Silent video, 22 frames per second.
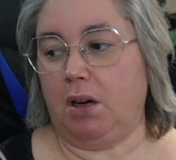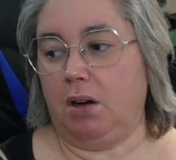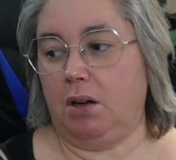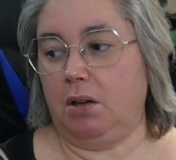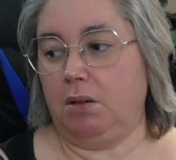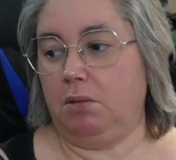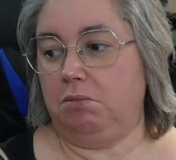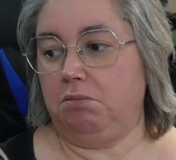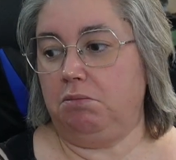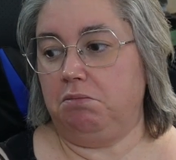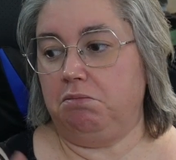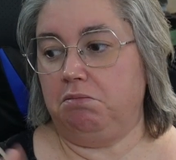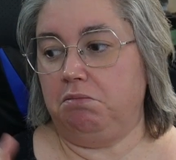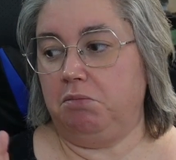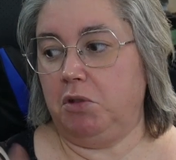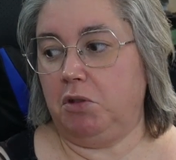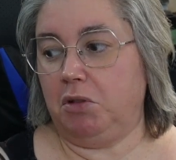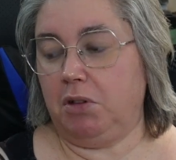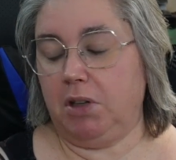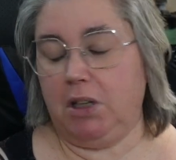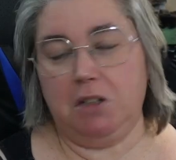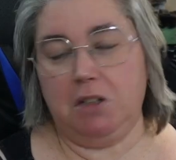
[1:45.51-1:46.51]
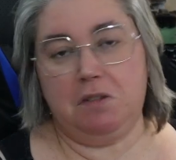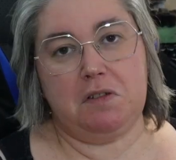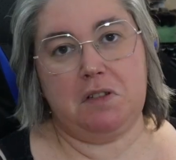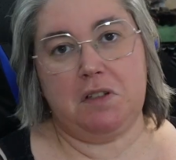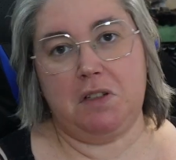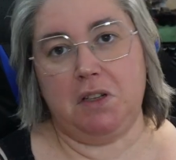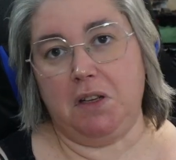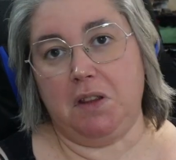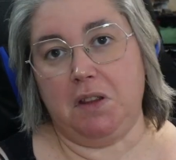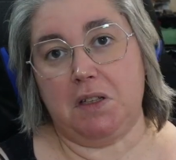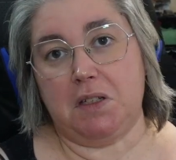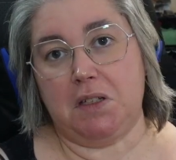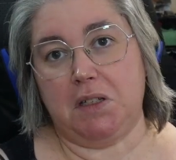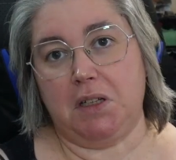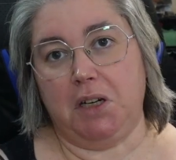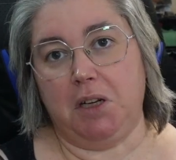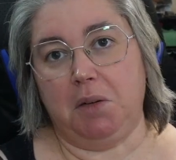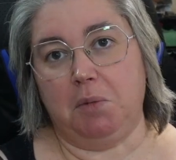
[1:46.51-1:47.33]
I'm not interested in this